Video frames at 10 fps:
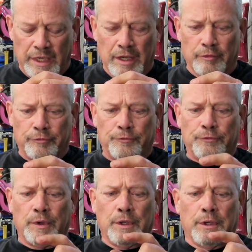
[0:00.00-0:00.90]
If
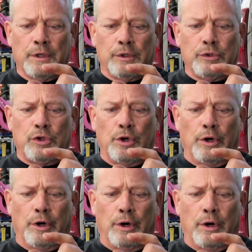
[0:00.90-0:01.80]

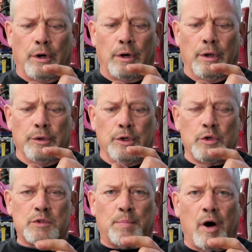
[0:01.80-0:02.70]
your
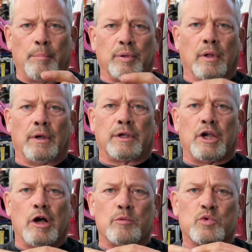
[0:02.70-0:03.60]
new spark plug
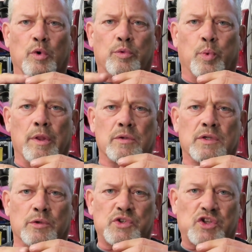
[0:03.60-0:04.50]
comes with one of those
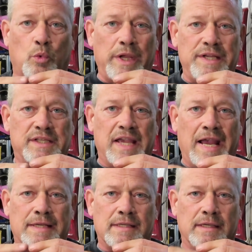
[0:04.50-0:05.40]
little squeeze
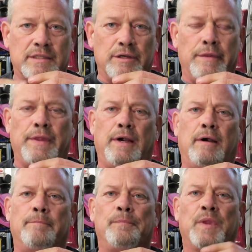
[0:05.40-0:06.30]
gaskets on
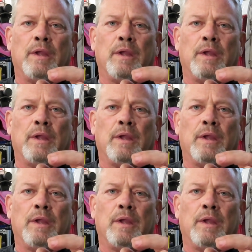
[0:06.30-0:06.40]
there,